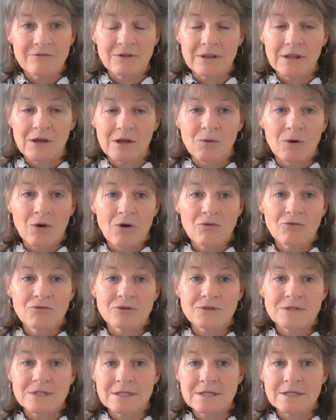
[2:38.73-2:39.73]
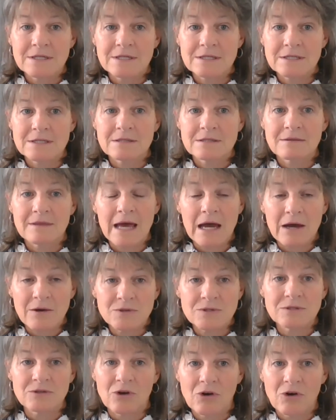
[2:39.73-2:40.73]
and there were over
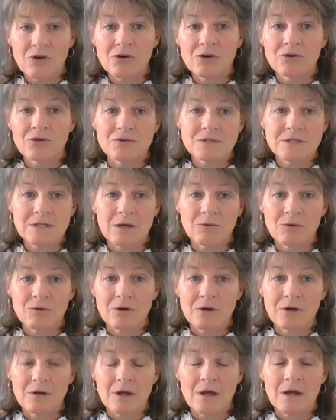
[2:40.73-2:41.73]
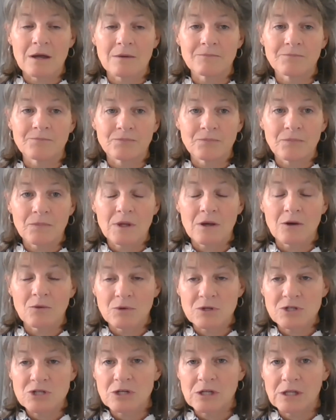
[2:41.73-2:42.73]
6,000 articles that were
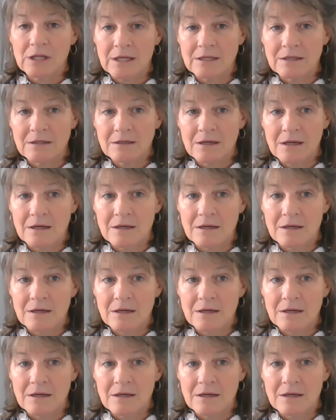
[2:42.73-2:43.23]
originally